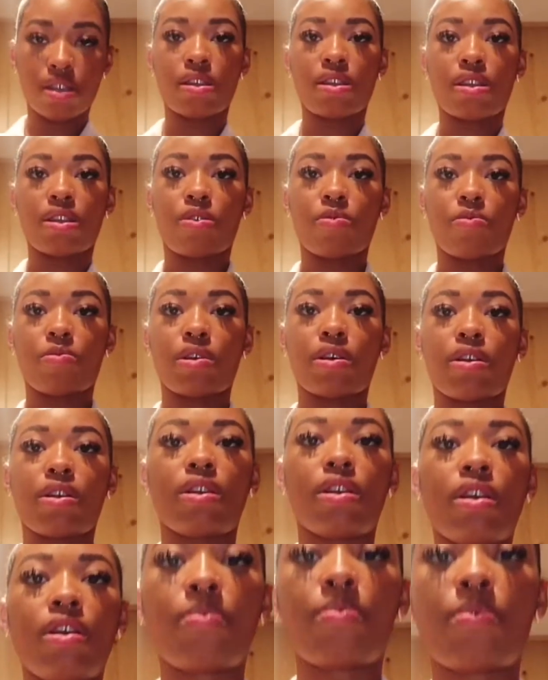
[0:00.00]
and you button it
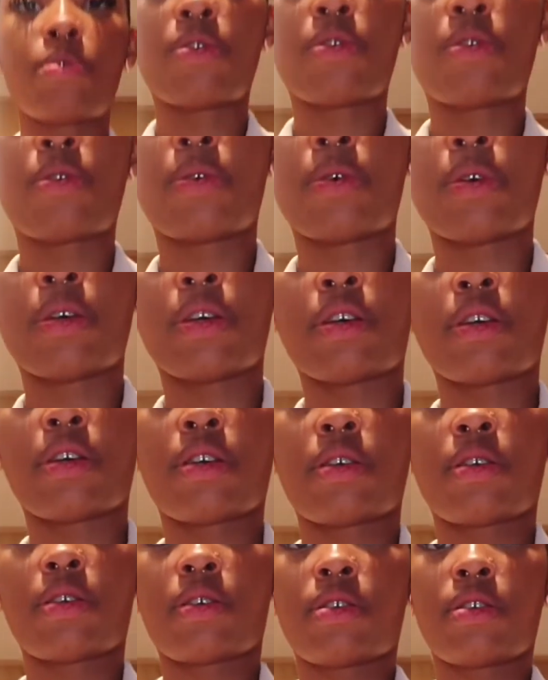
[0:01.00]
up real quick
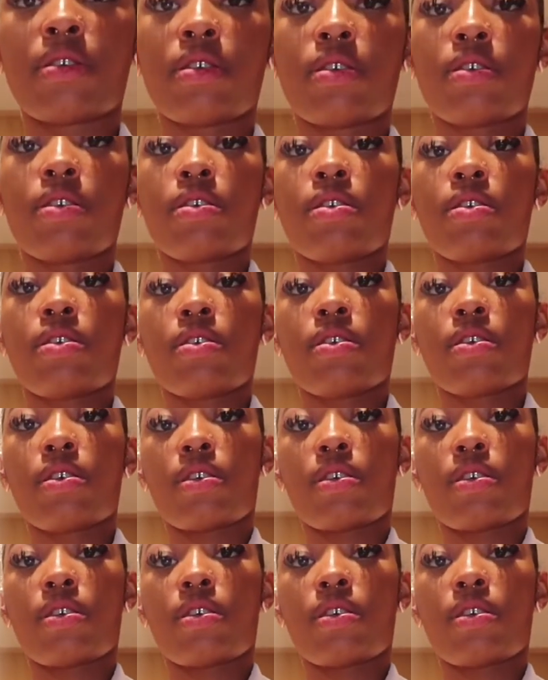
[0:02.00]
look at